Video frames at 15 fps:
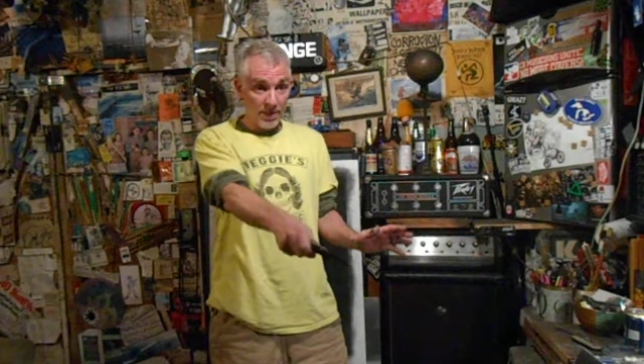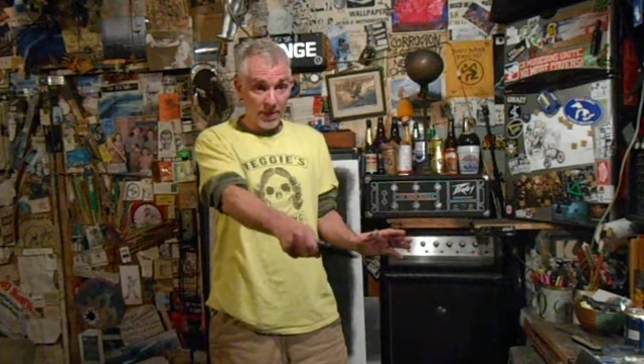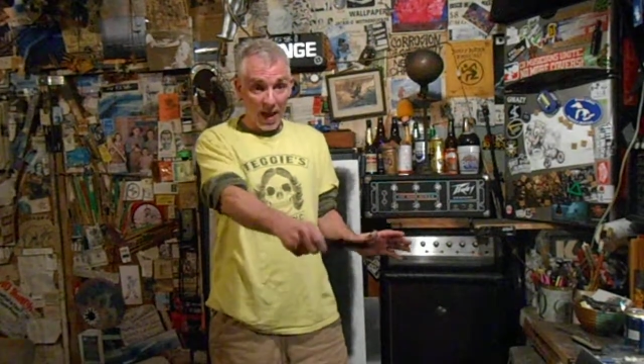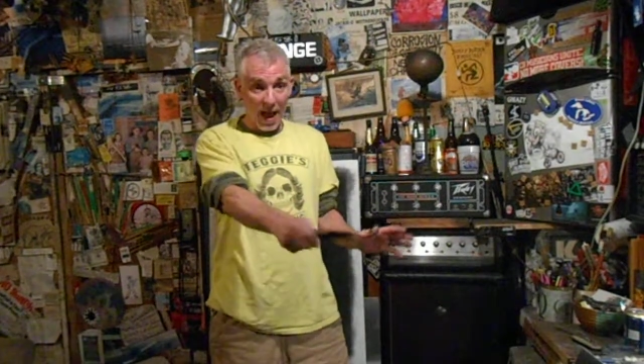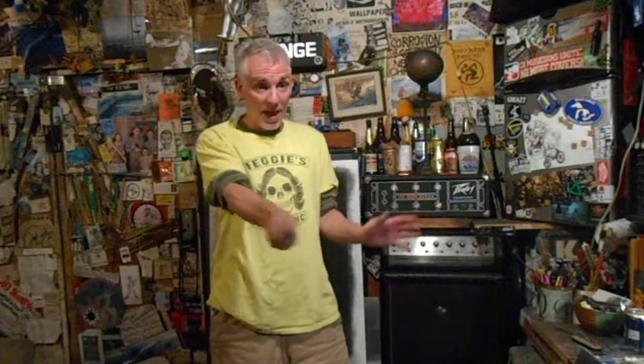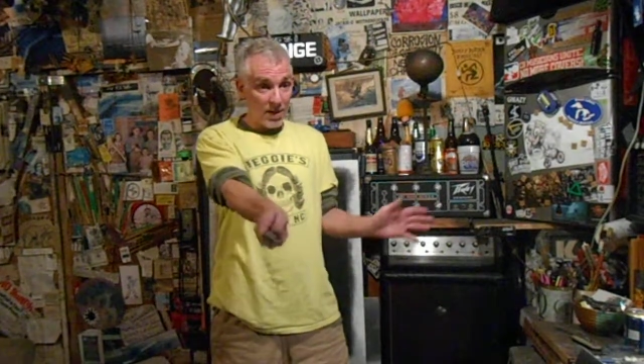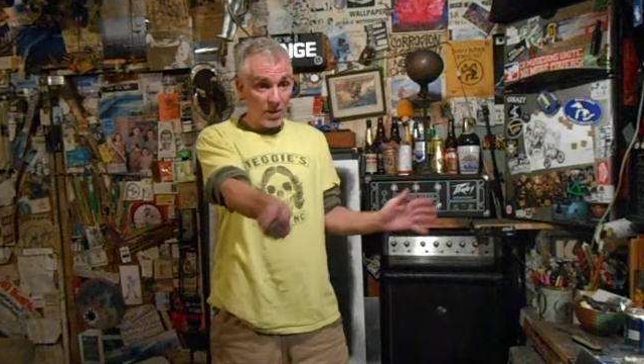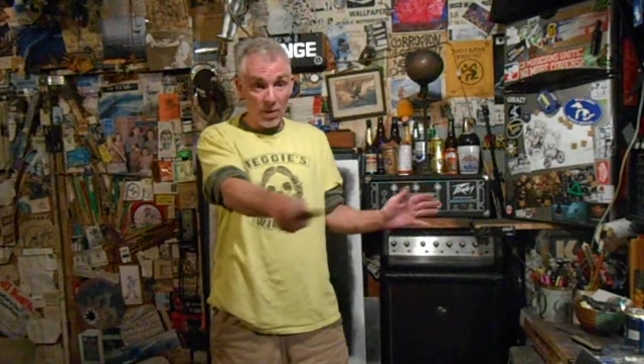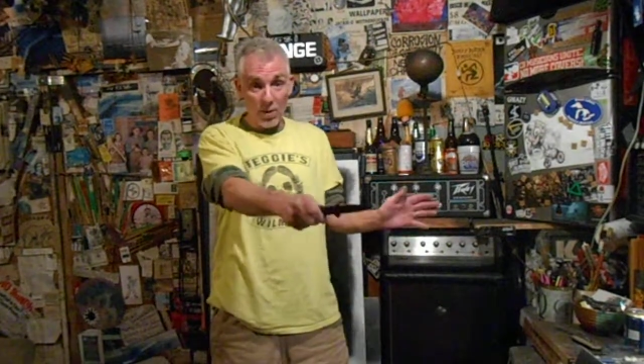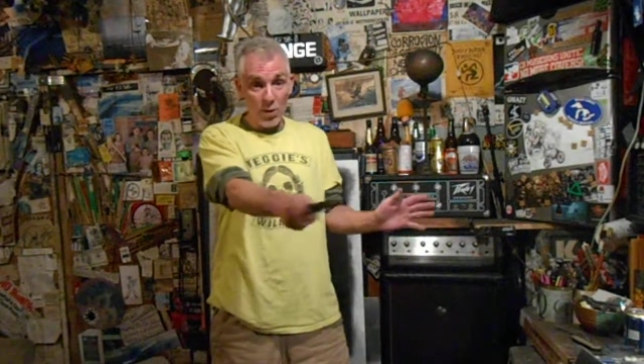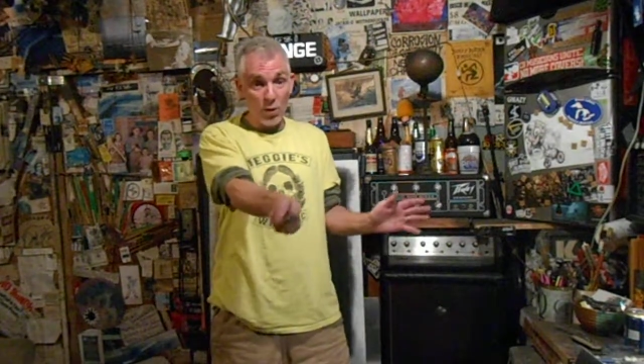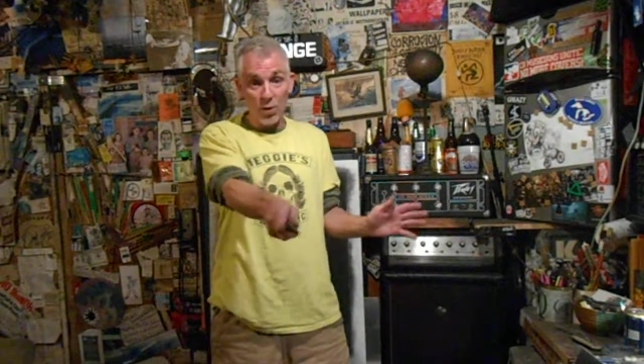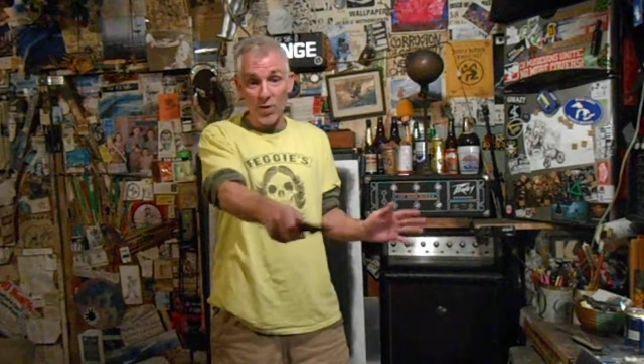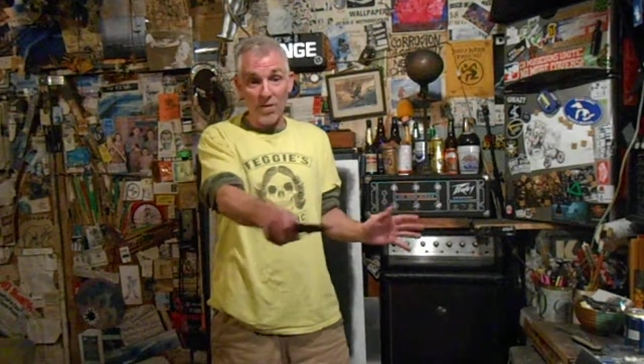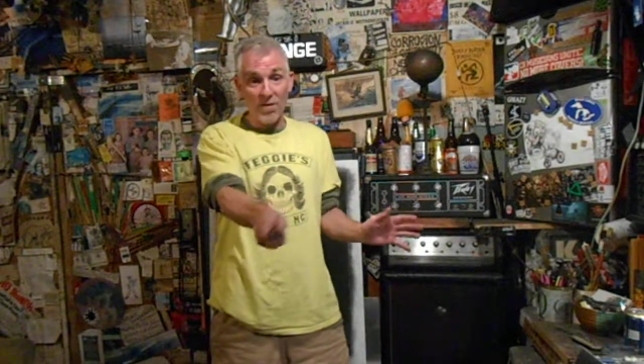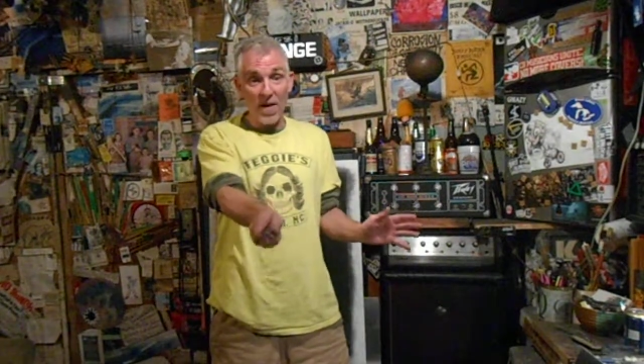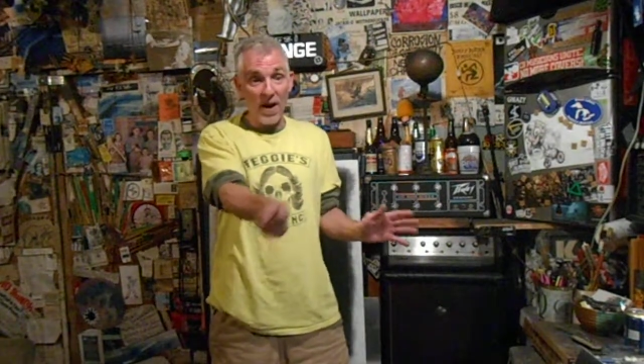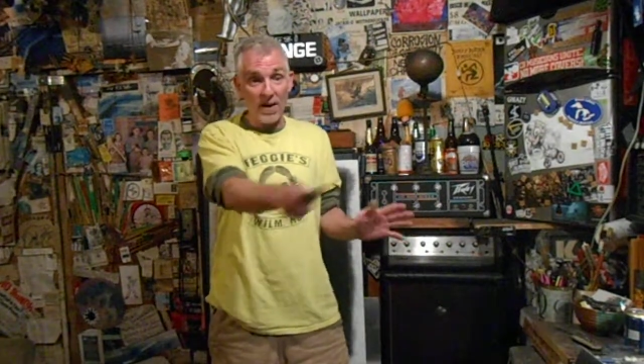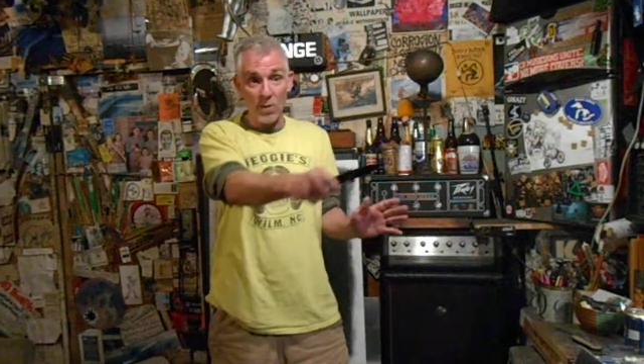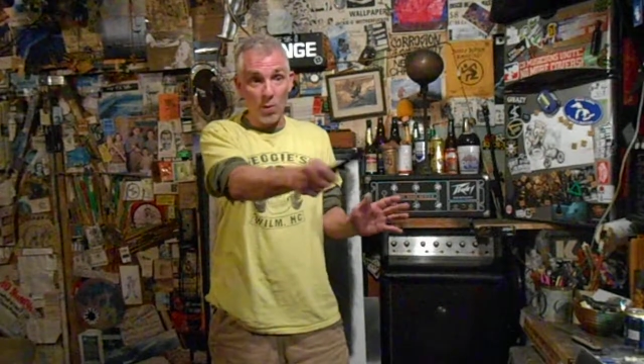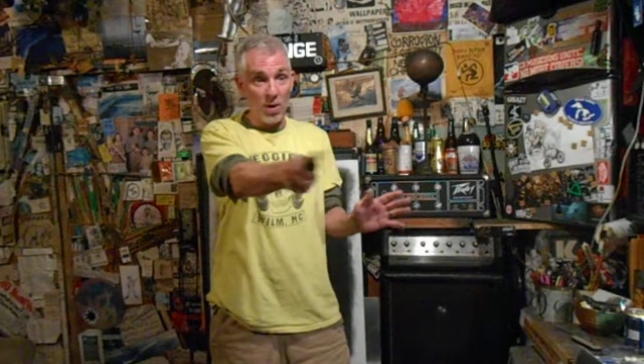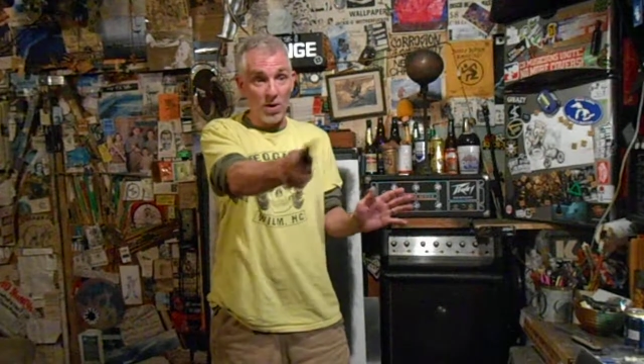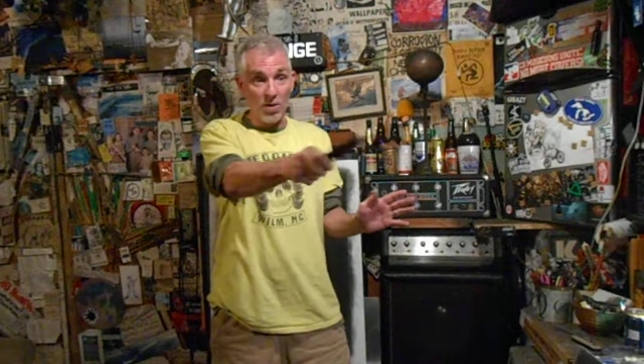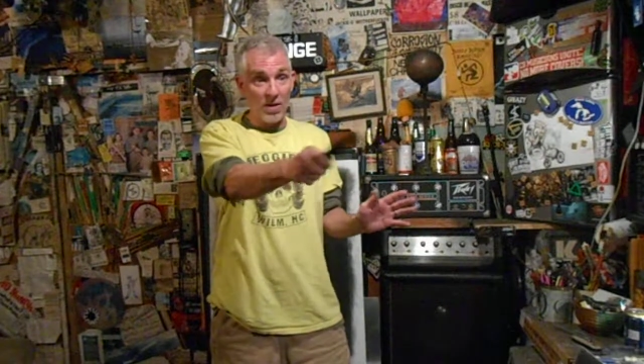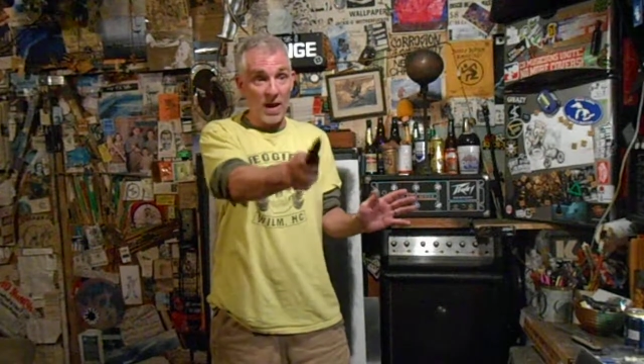I don't know who you're fighting where you're